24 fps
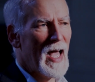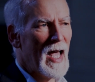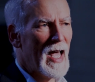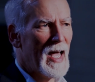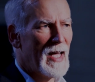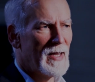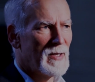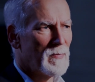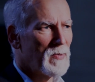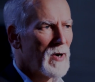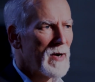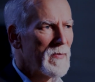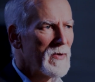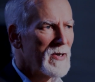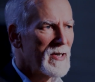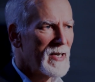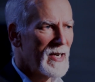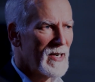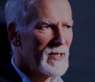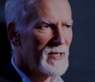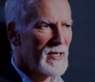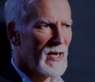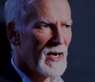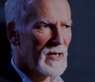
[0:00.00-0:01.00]
And the primary
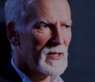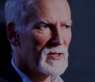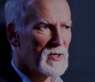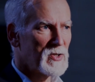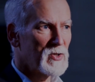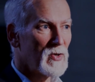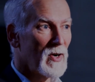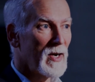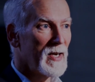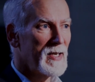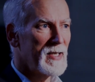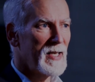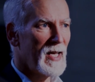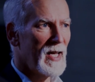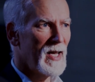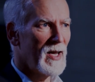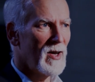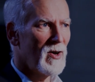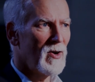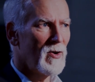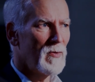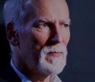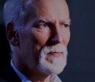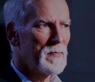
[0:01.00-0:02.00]
care doc is trying to
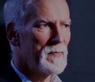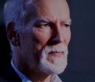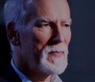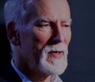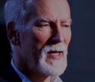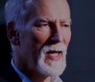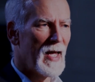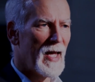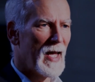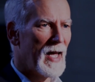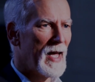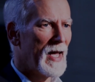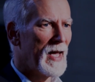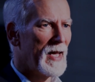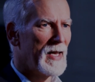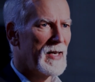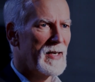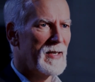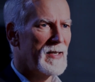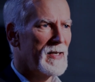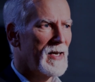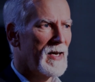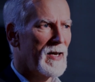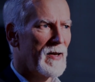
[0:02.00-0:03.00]
help,
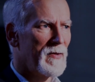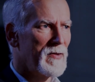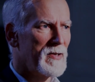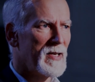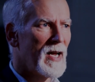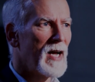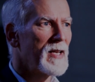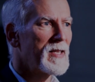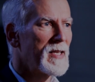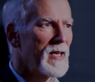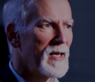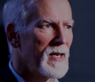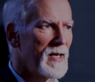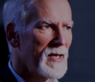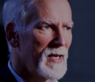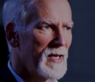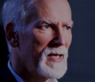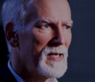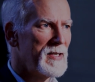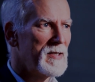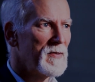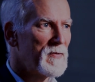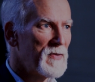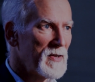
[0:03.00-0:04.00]
and uh, they're not getting
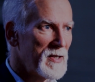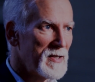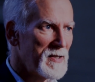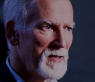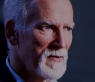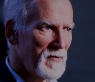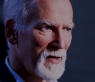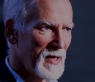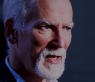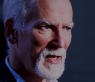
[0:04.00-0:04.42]
any definitive